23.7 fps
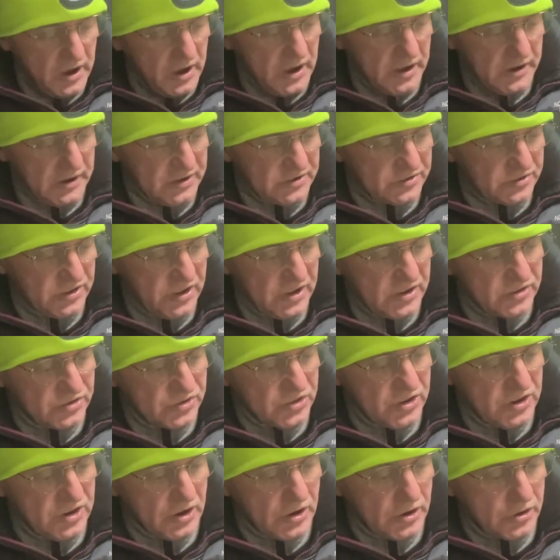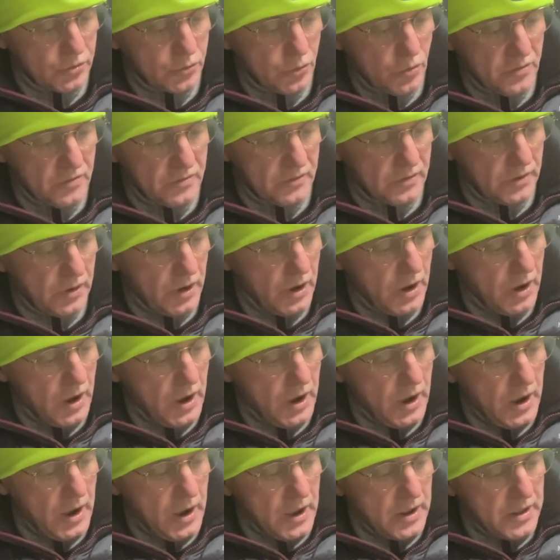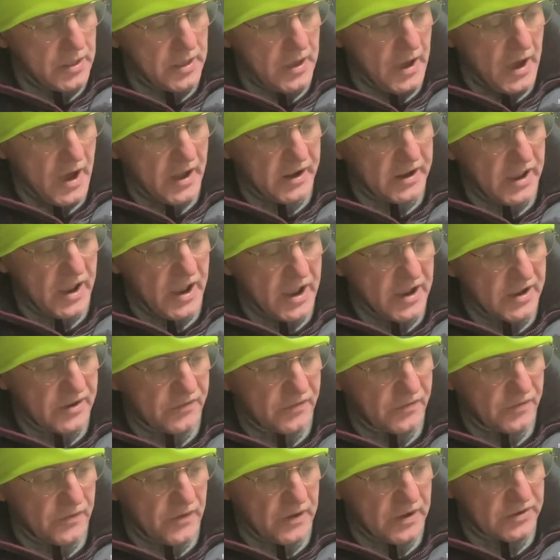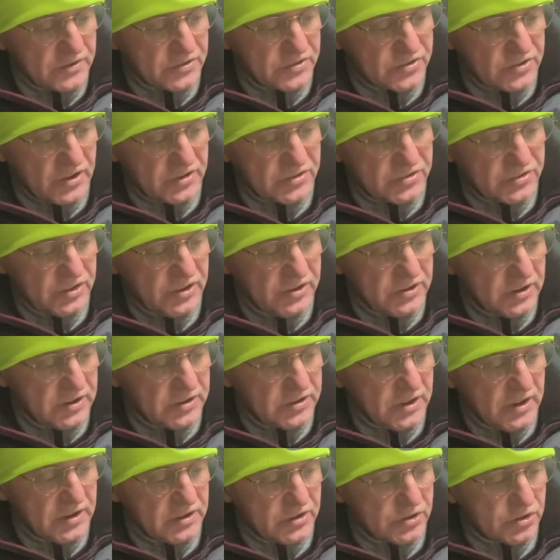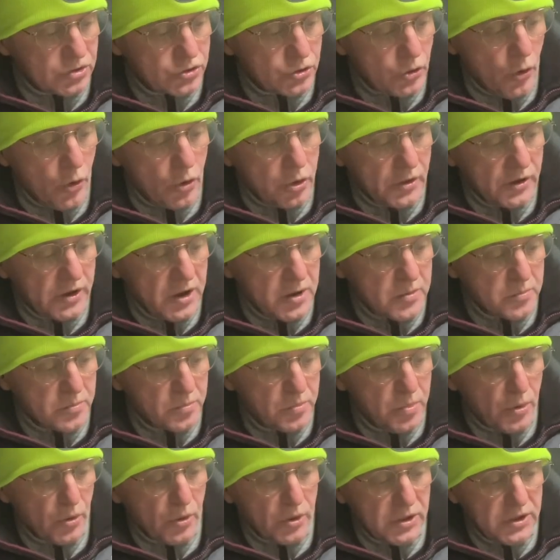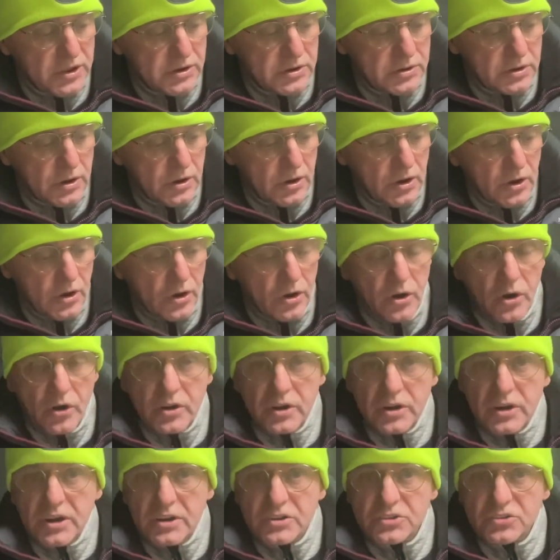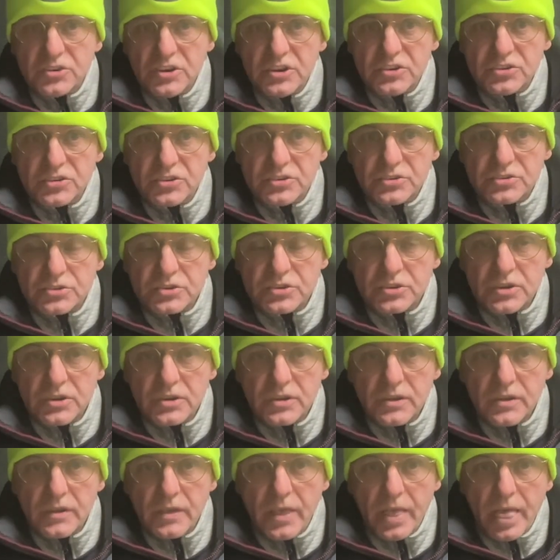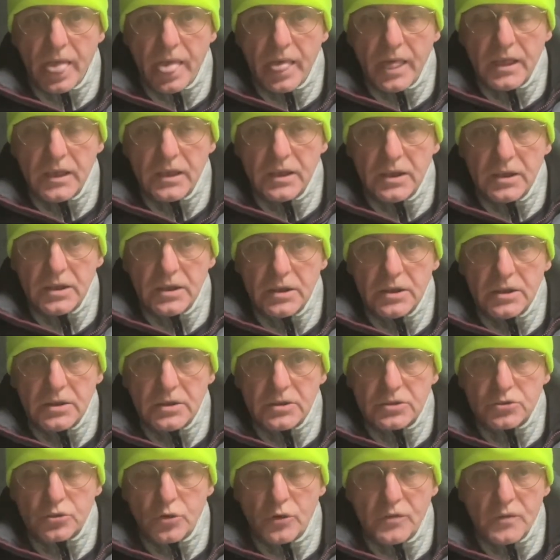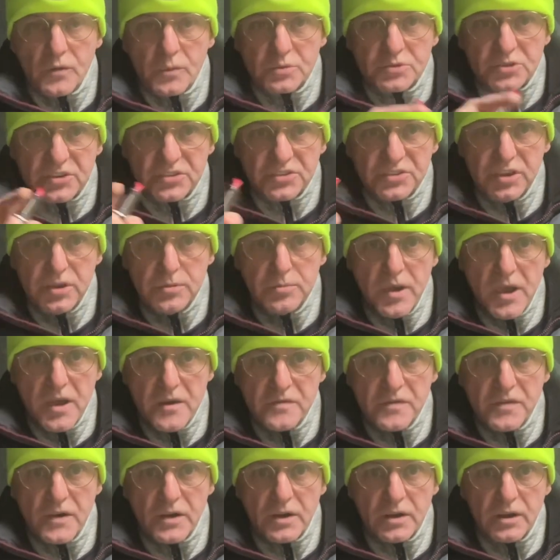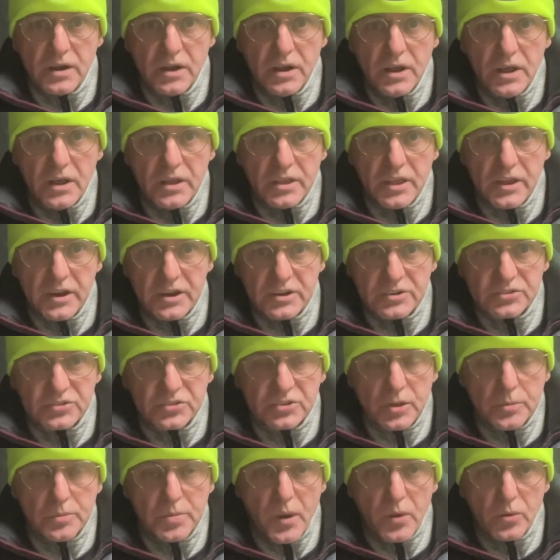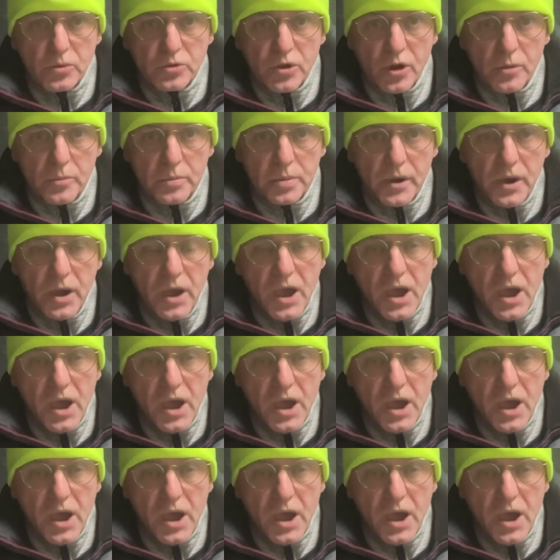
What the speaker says: And it states here, no, the RAF insisted it didn't tolerate bullying or initiations. So if it was a team effort, then it's to build up.